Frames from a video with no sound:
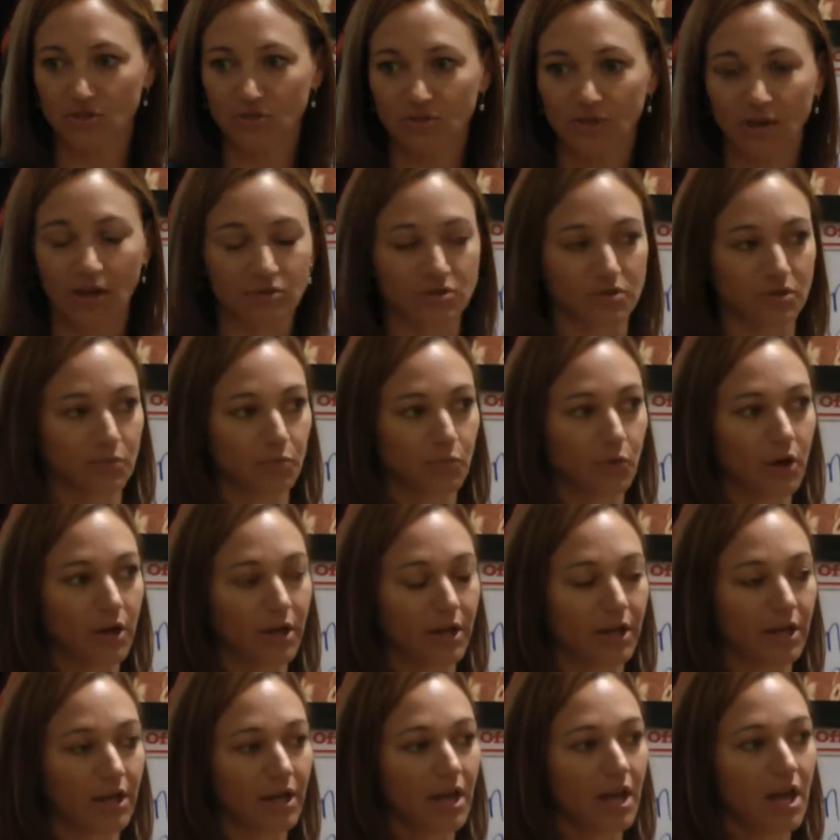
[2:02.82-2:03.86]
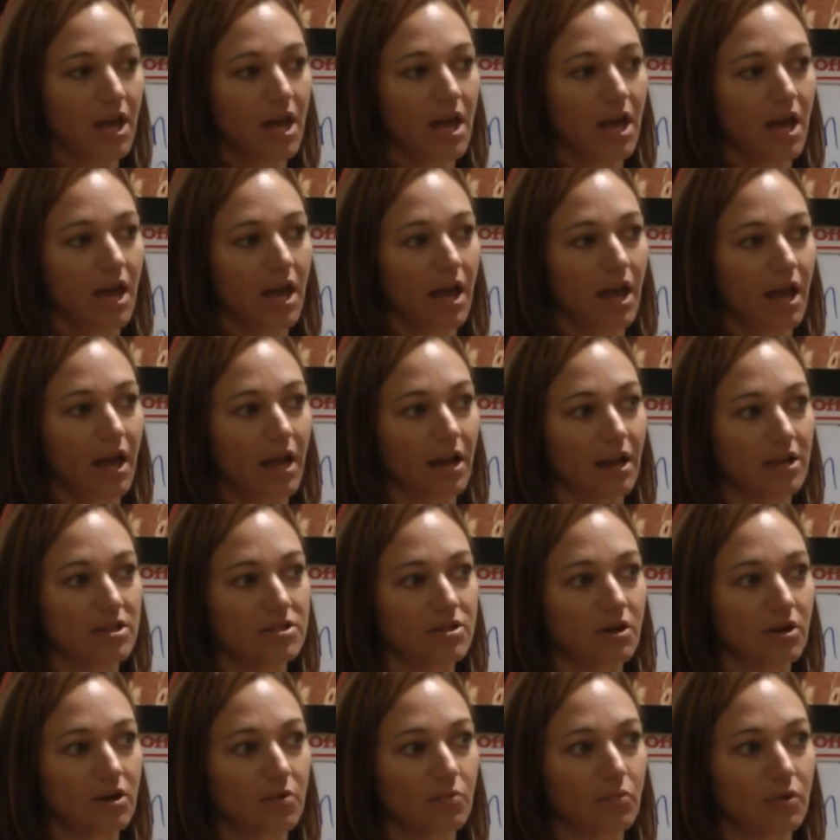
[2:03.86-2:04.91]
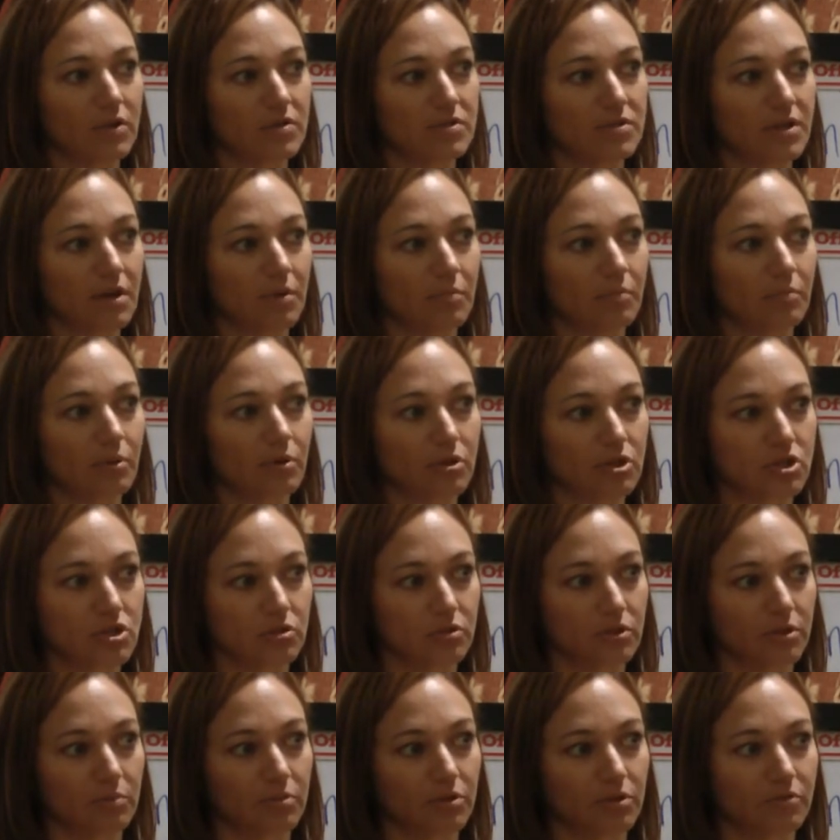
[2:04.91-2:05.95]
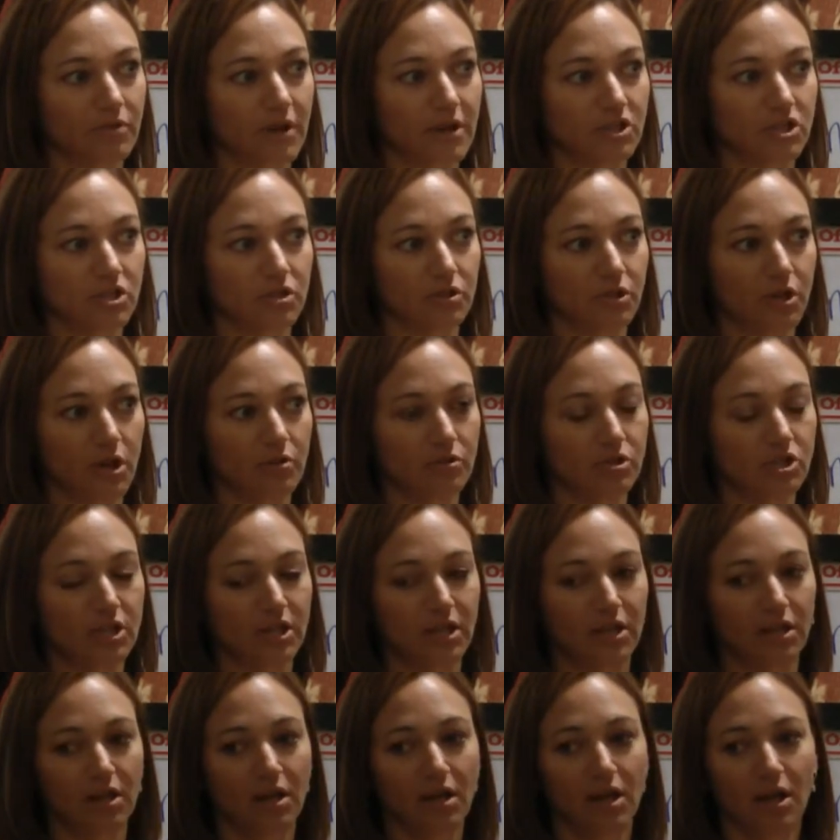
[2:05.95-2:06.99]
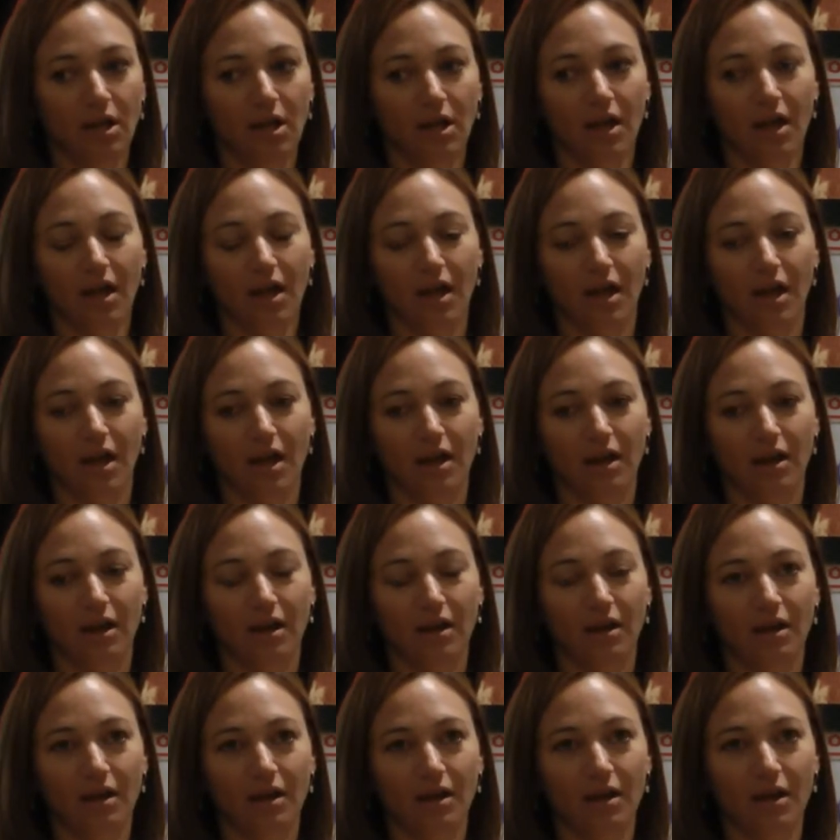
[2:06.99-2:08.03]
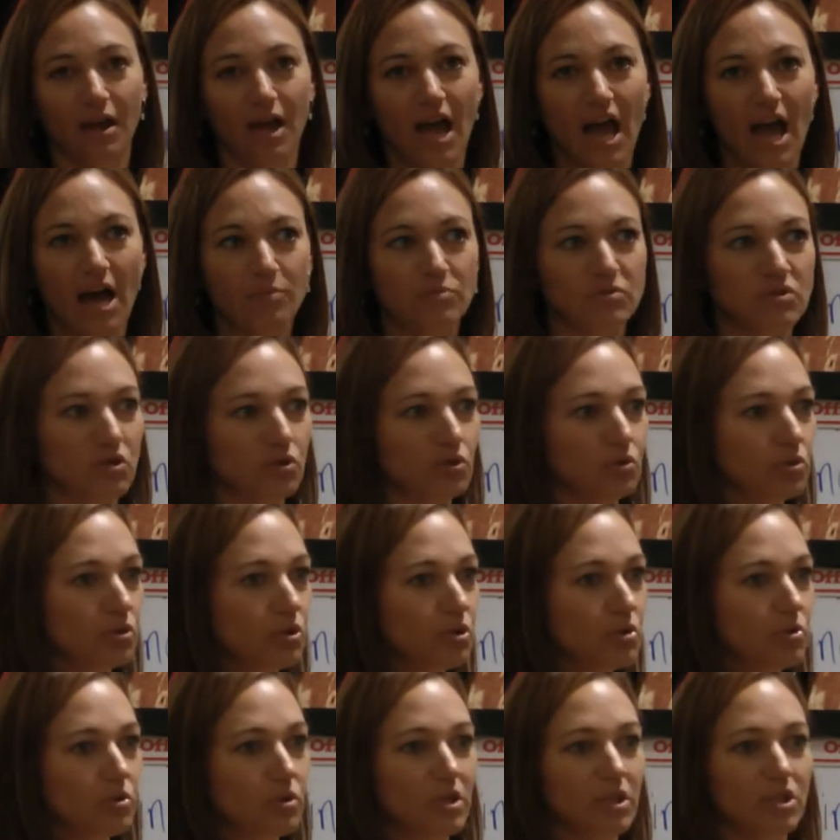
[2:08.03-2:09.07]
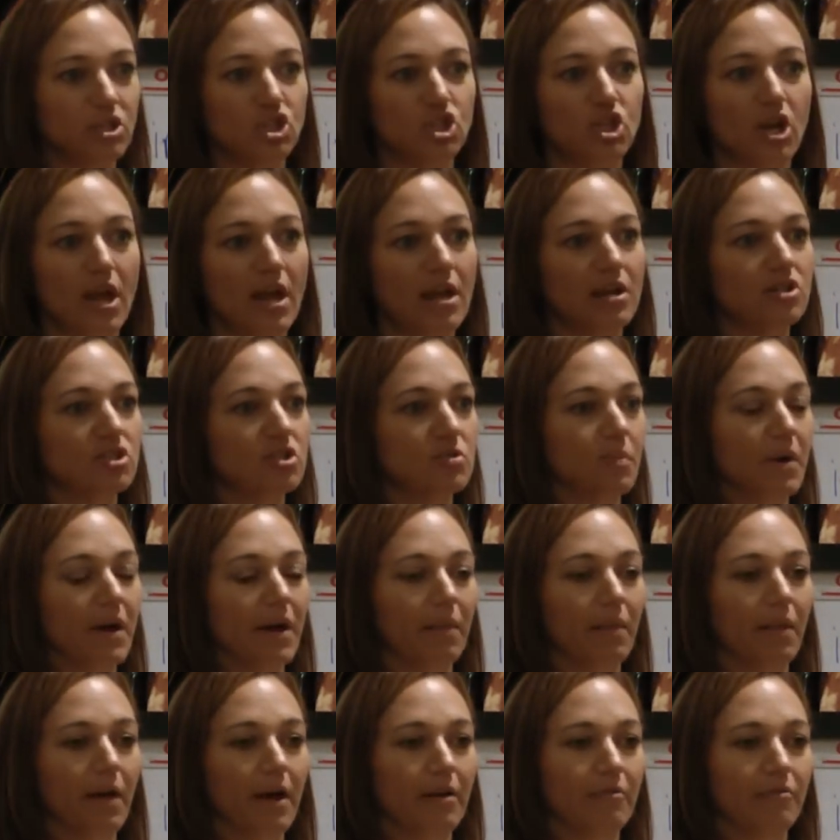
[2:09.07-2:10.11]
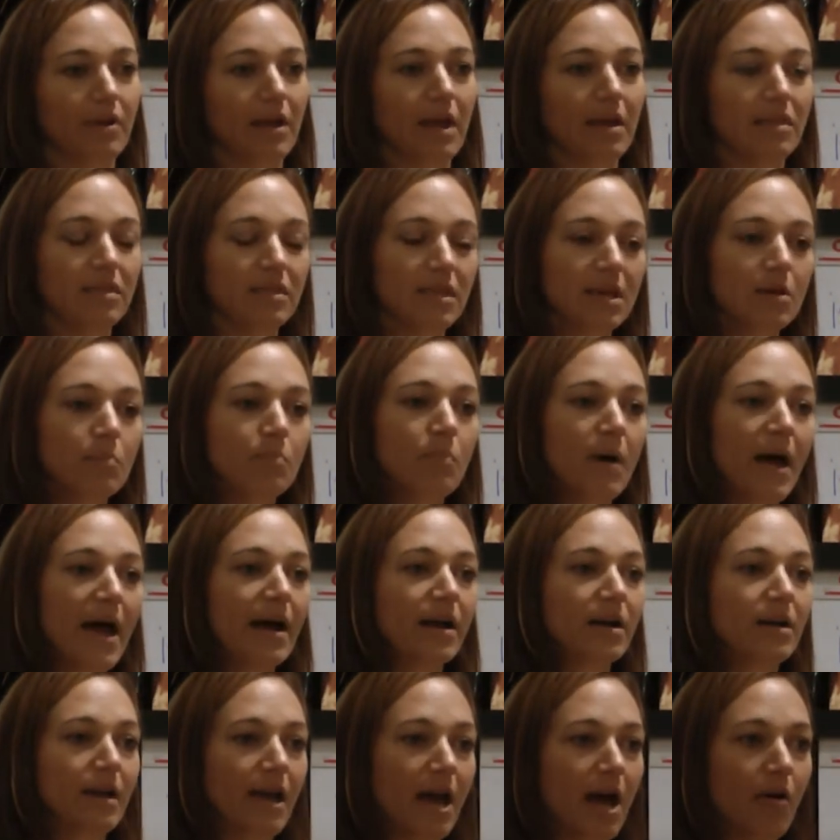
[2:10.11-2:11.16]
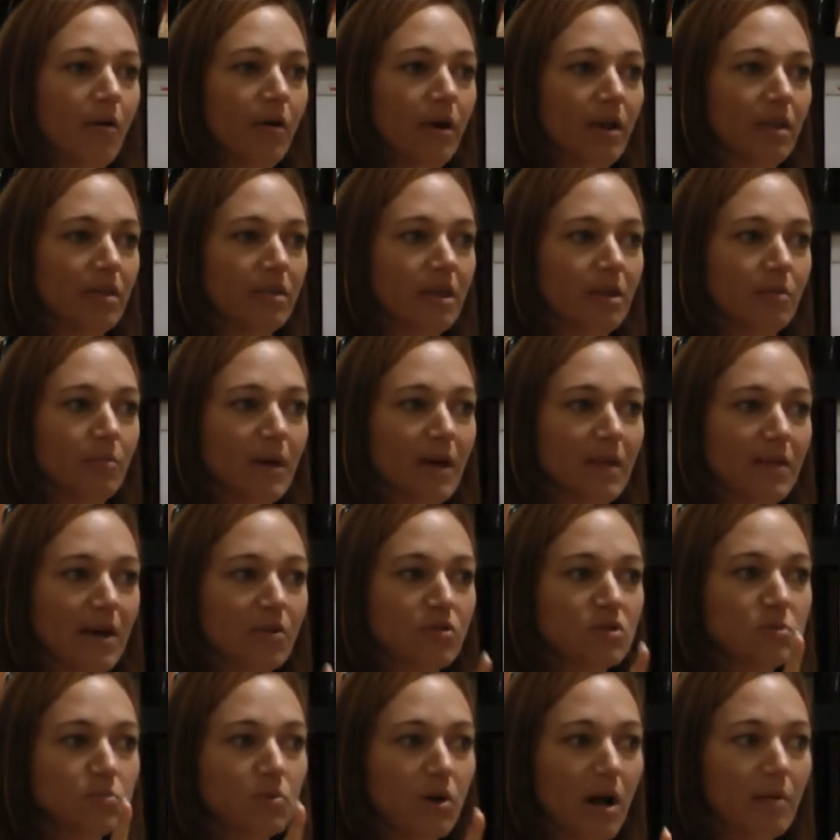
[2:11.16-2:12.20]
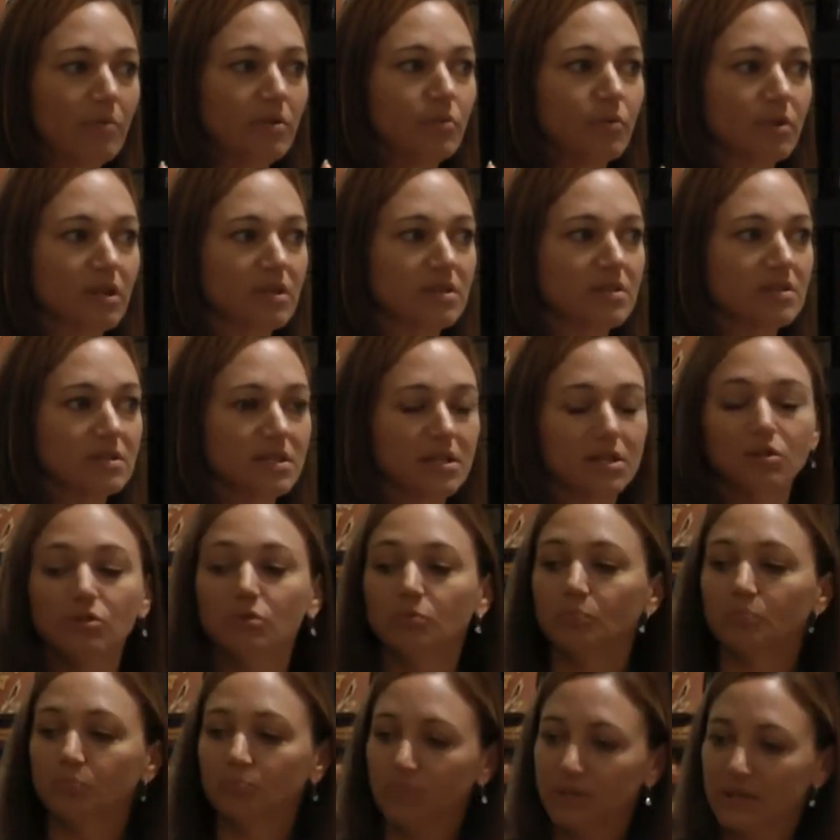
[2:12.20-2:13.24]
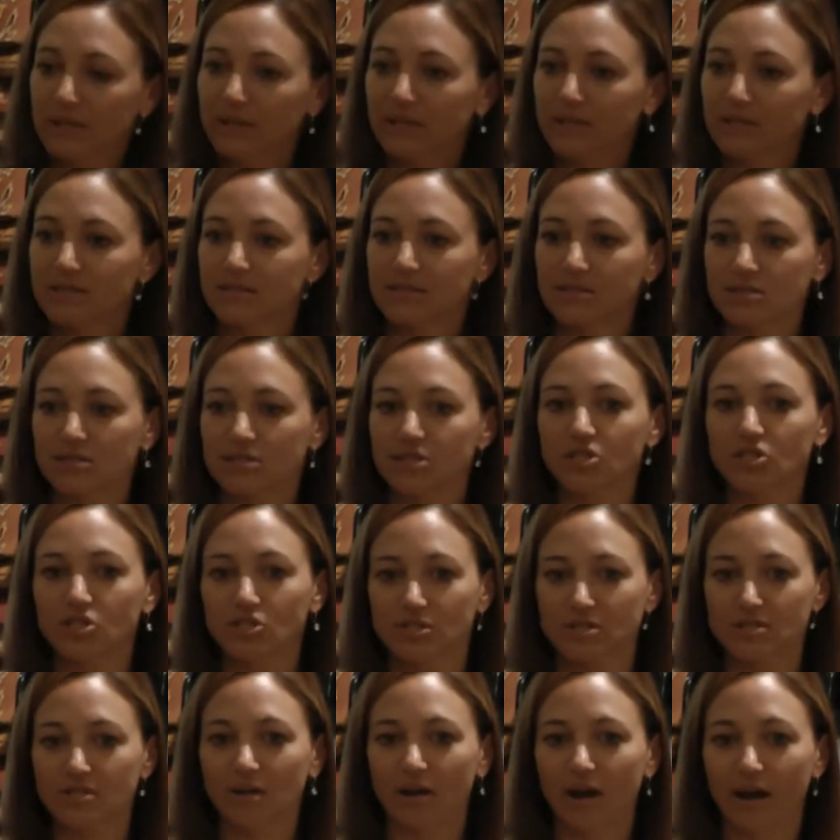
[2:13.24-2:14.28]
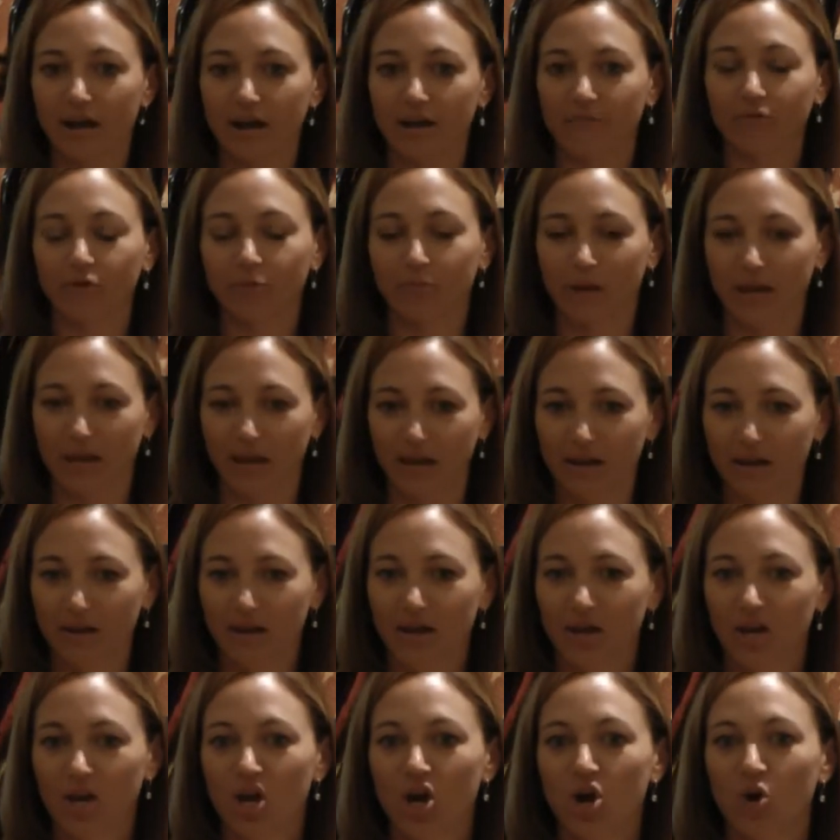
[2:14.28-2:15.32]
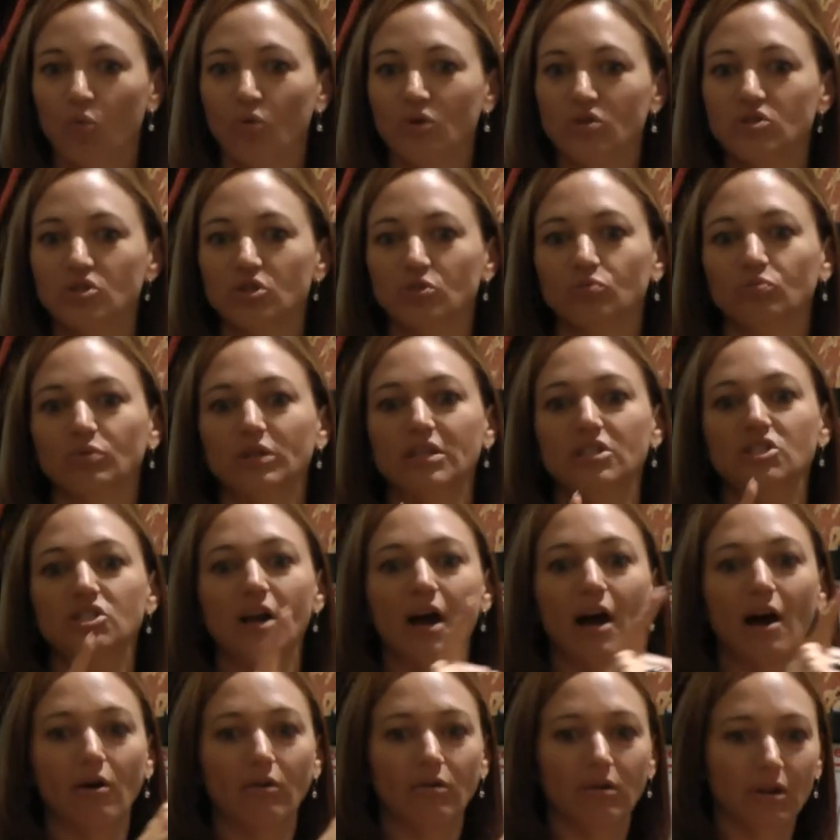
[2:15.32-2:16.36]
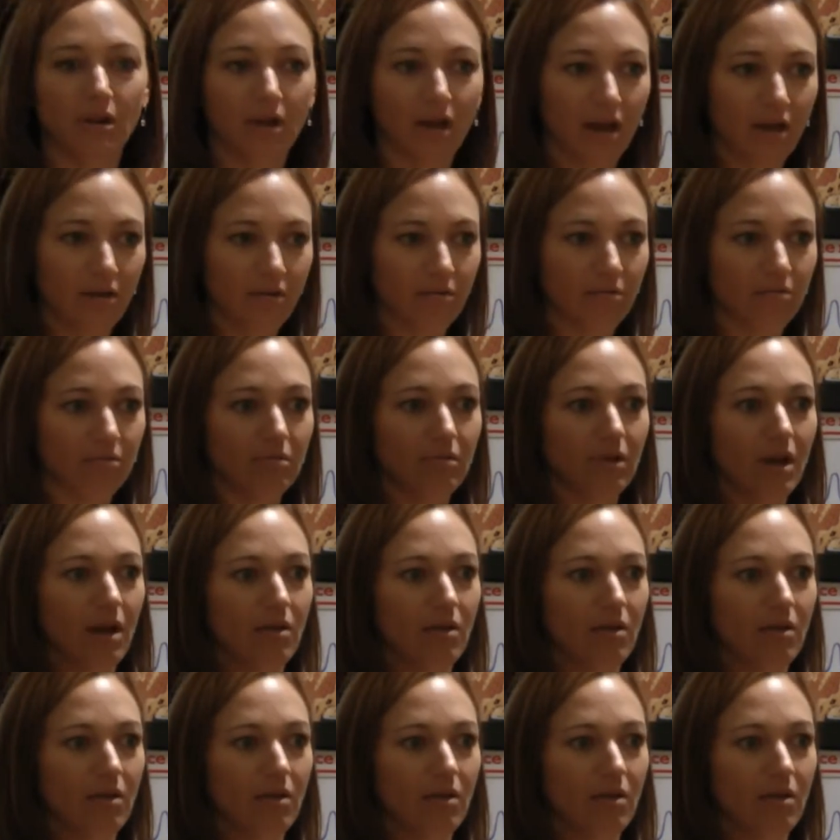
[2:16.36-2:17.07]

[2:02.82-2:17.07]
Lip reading: 2001. And I started with some personal and professional coaching and absolutely changed my life. And I think back now and I think, man, that was probably one of the single biggest decisions that I ever made, was to reach out and